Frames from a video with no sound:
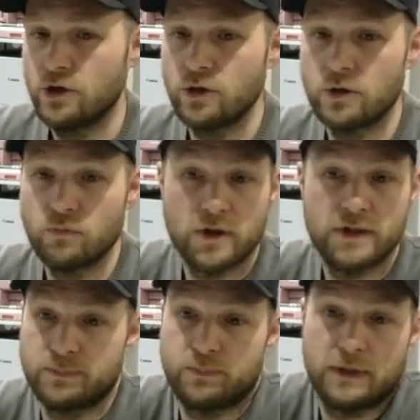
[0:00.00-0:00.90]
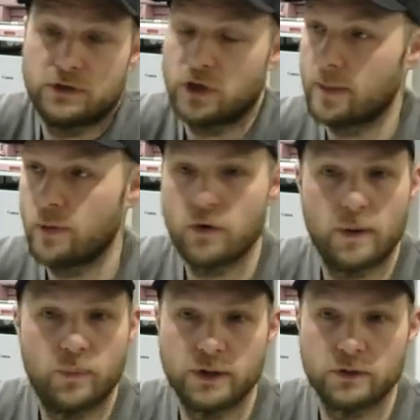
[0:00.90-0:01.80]
You can run this entire
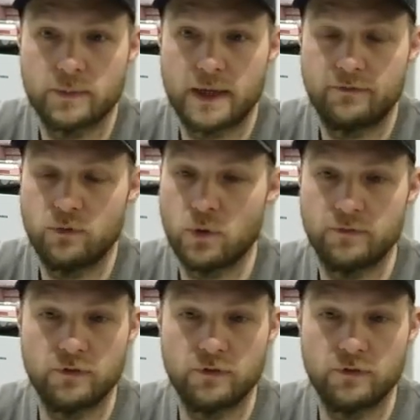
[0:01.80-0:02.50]
program print on demand if you want.